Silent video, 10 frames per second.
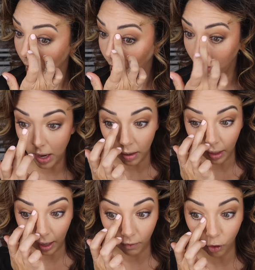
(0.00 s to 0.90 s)
I think
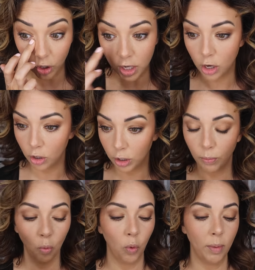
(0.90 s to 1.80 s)
that for years,
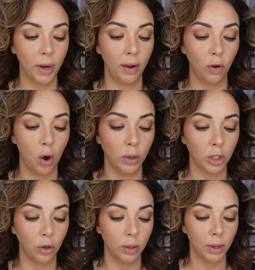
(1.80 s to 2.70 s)
women, I've always
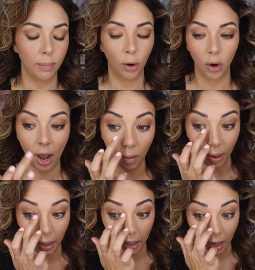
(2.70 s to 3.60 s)
heard them get burnt out
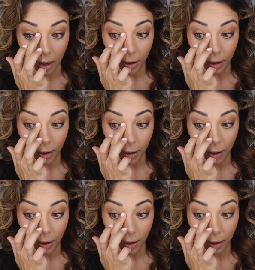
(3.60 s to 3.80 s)
by like,